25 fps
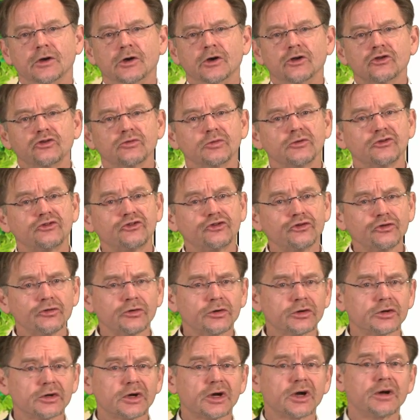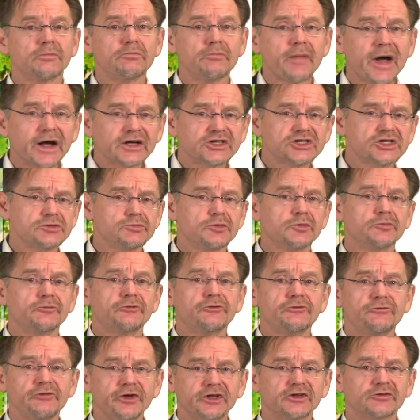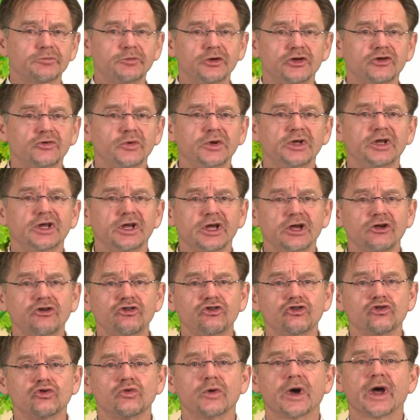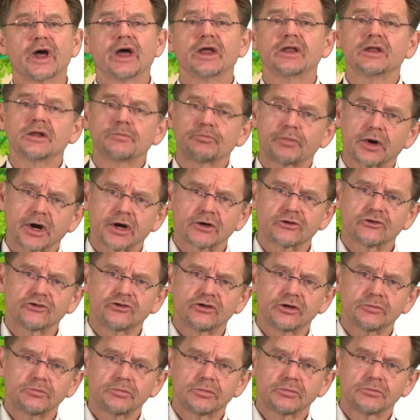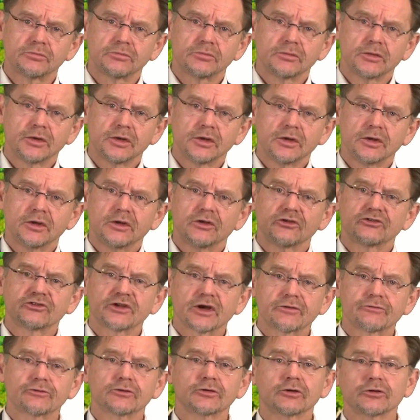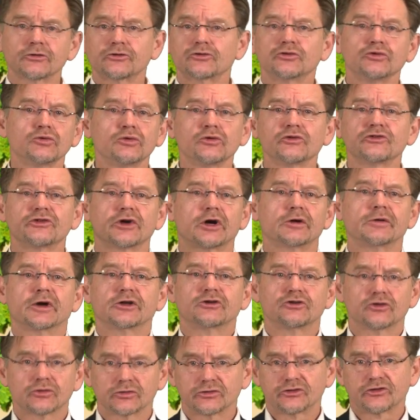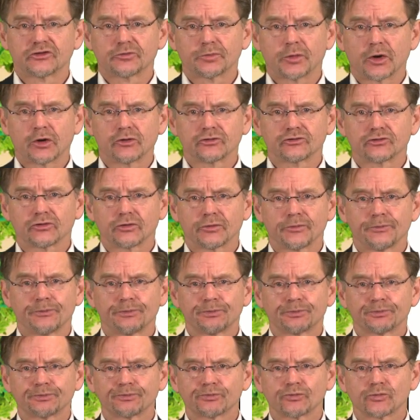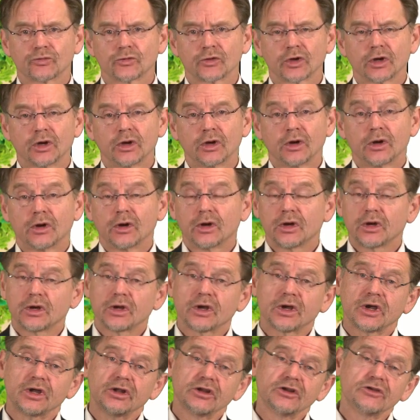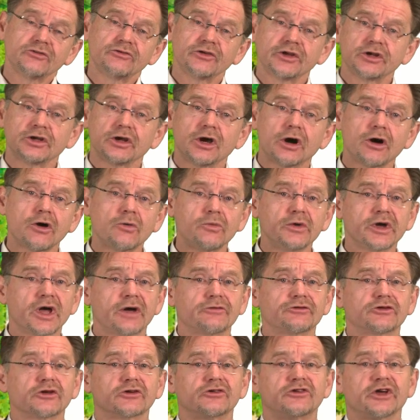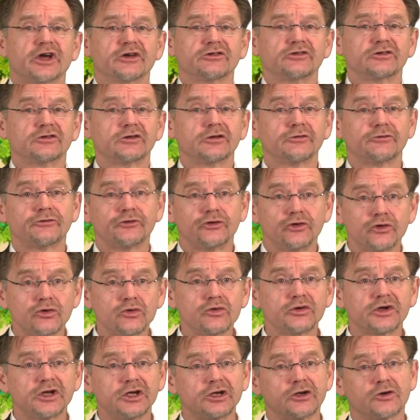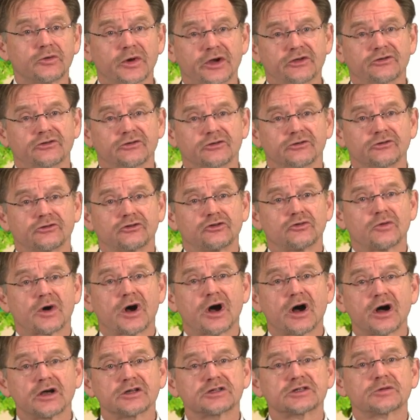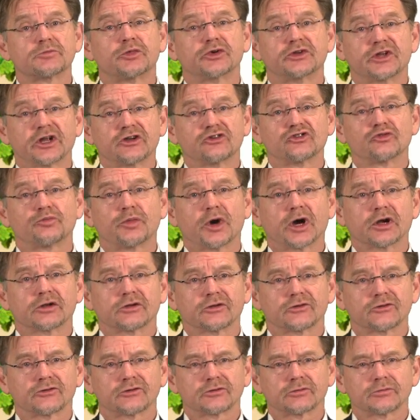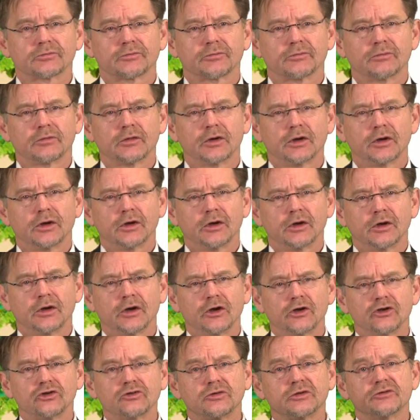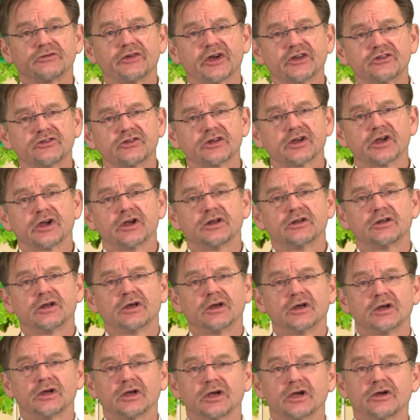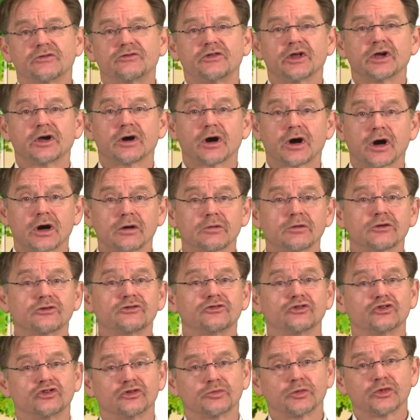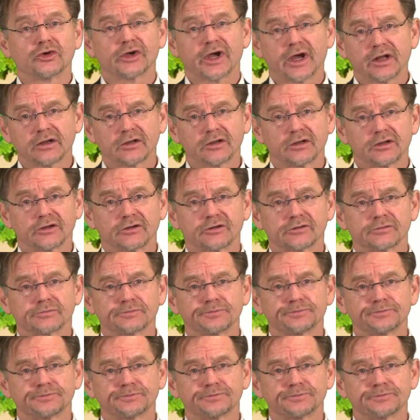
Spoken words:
To ensure a maximum fit between the issue and the partnership, several tools are at your disposal. In this video, we have suggested a few key questions to ask potential partners, to investigate if they are a suitable candidate.